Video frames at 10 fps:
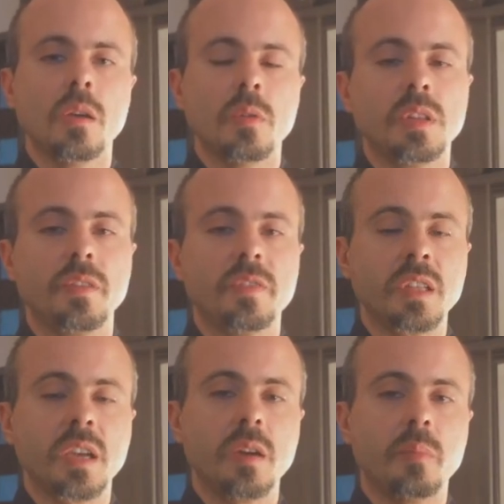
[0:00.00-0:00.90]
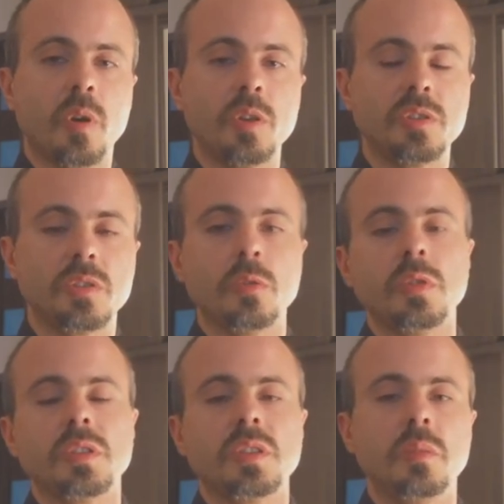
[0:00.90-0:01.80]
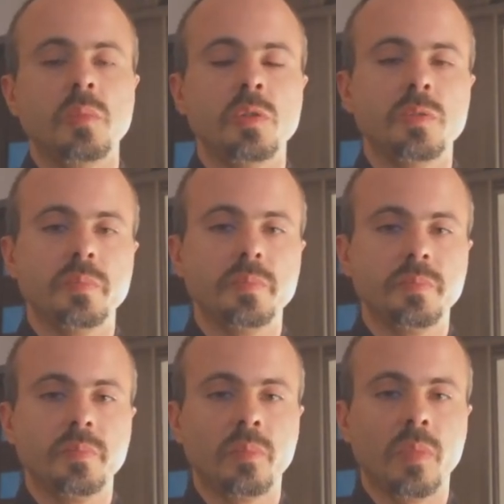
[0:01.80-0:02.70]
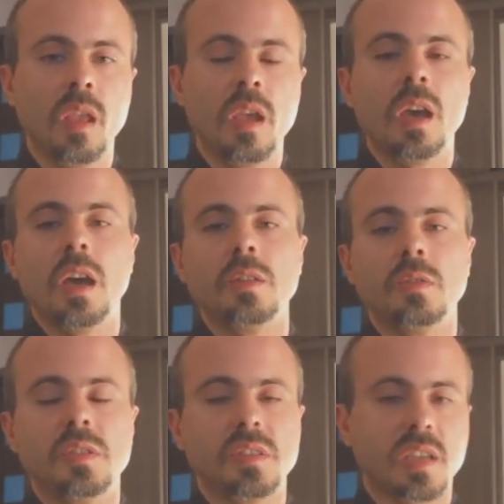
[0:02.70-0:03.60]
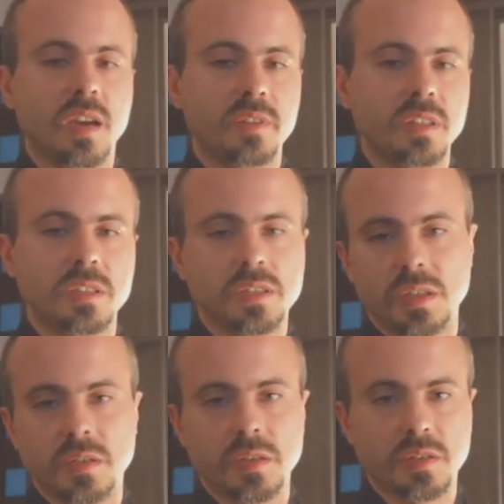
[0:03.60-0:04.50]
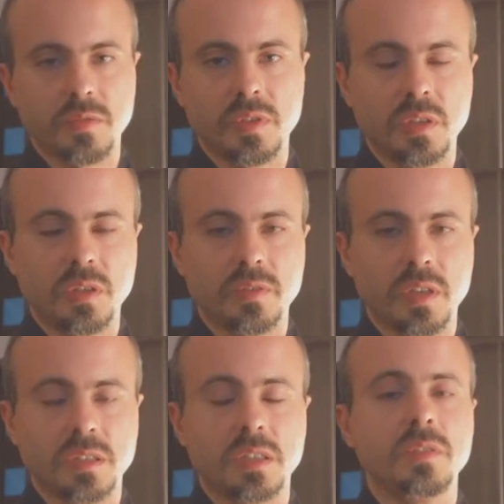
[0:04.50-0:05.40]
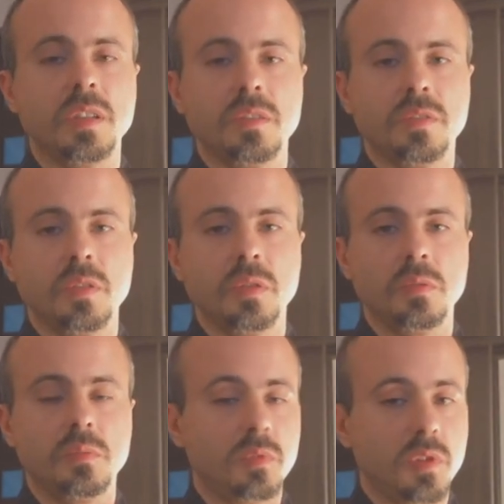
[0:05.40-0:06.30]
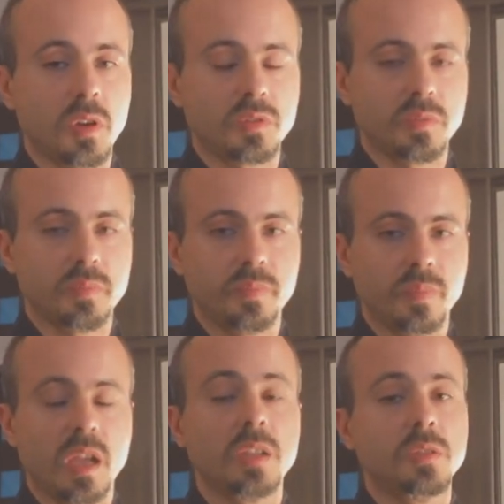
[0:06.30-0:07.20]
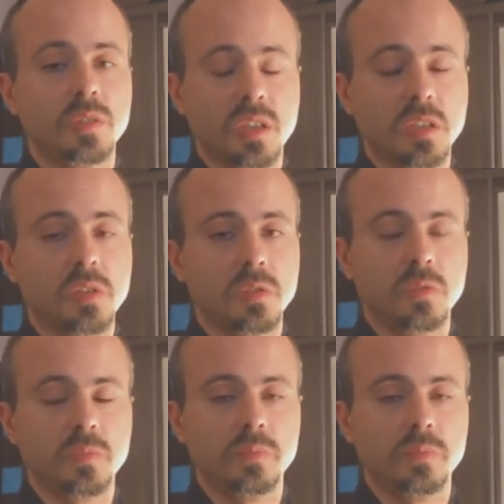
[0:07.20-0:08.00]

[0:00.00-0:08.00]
When the finger points towards the moon, and you discover the secrets of the universe, even if you don't, and you think you do.